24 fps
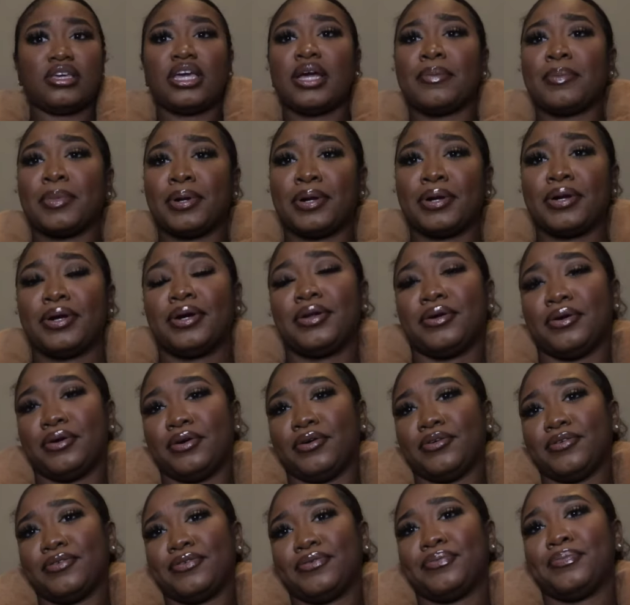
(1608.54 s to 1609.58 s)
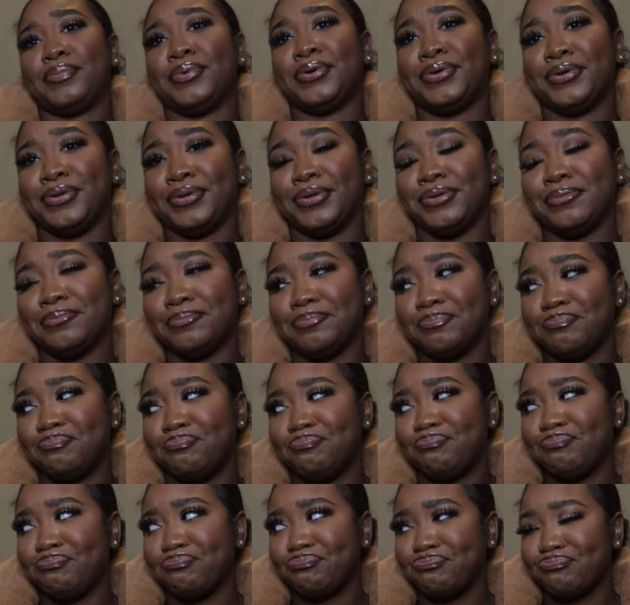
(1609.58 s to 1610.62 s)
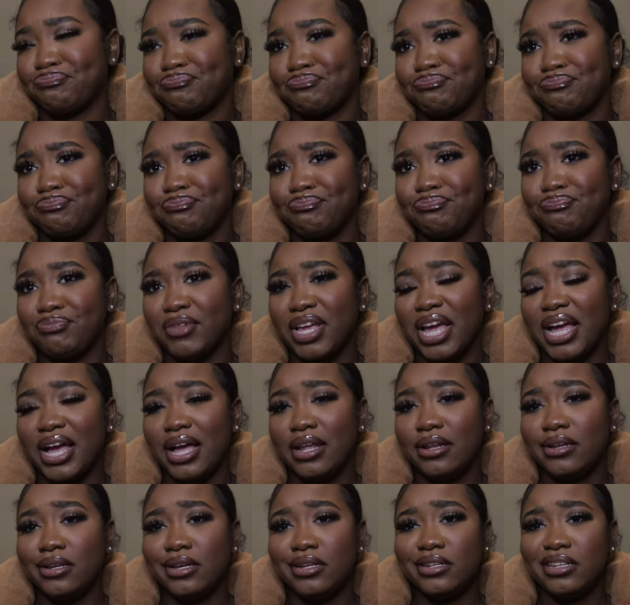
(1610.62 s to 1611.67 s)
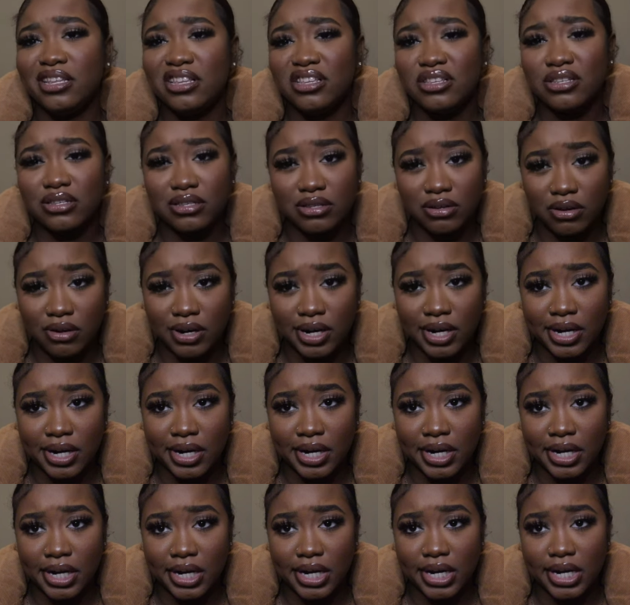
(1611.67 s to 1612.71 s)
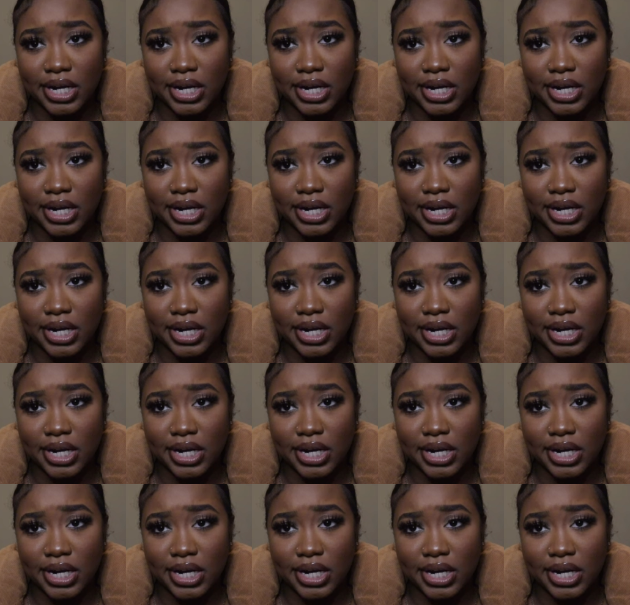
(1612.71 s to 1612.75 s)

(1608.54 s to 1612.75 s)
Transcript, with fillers: camera cut off, but I need to start.